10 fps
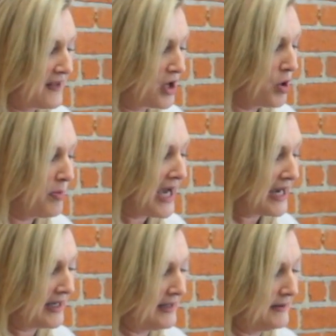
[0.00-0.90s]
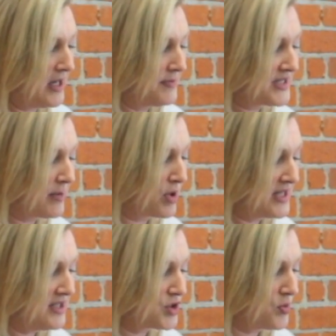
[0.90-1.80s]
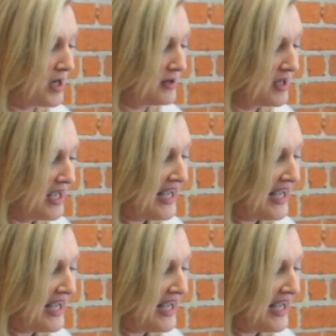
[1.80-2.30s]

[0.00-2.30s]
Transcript: and then go back and summarize each one.